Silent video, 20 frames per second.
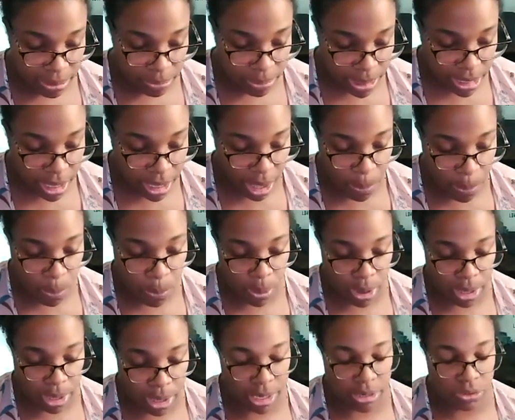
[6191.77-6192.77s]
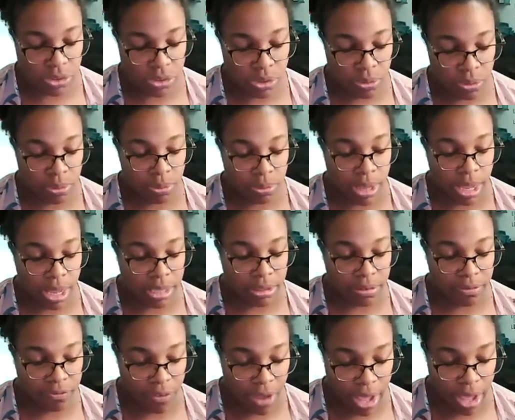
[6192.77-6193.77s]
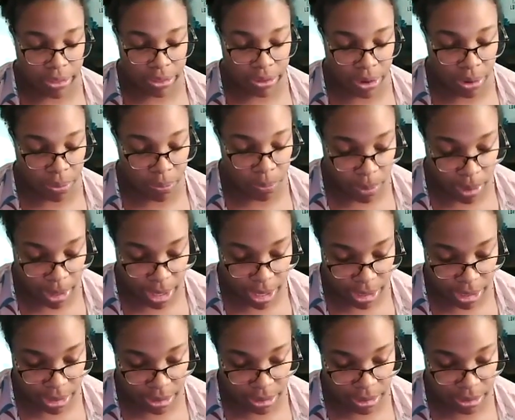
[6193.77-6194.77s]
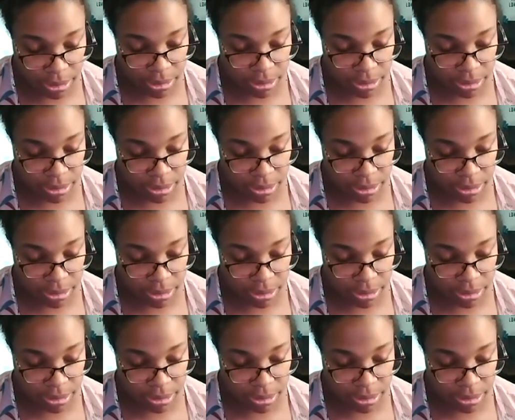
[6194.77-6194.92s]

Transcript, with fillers: become one as you and the Father are one.